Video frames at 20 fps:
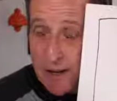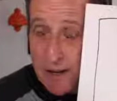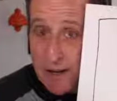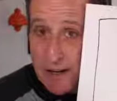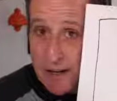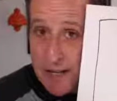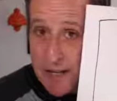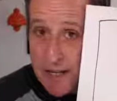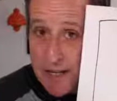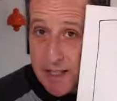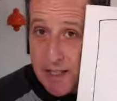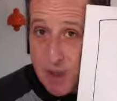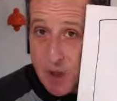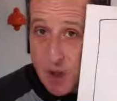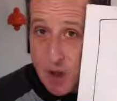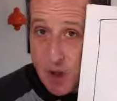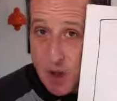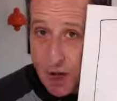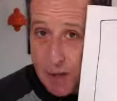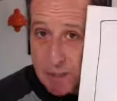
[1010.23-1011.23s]
need to
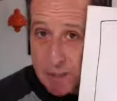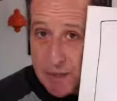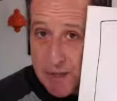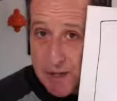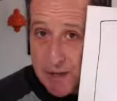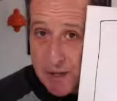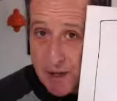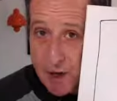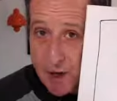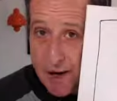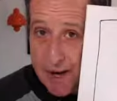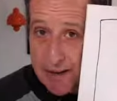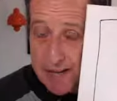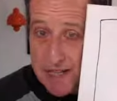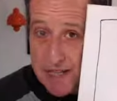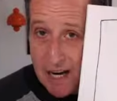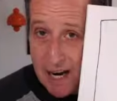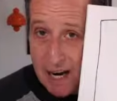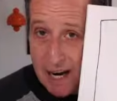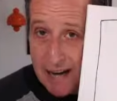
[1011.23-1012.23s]
jump to the creative
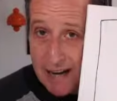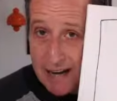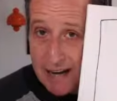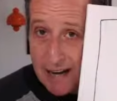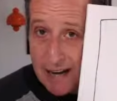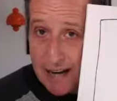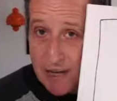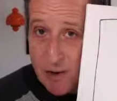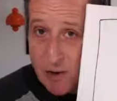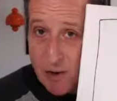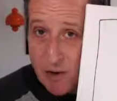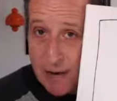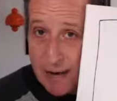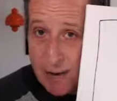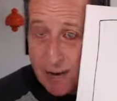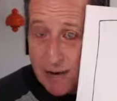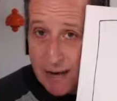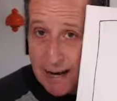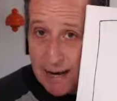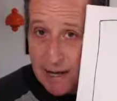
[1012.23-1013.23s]
side and create
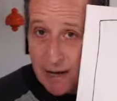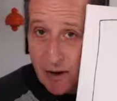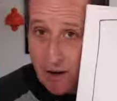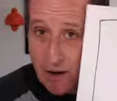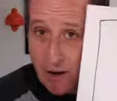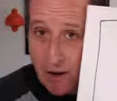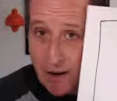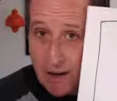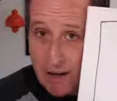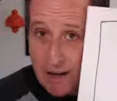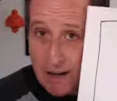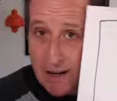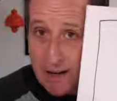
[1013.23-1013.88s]
what I call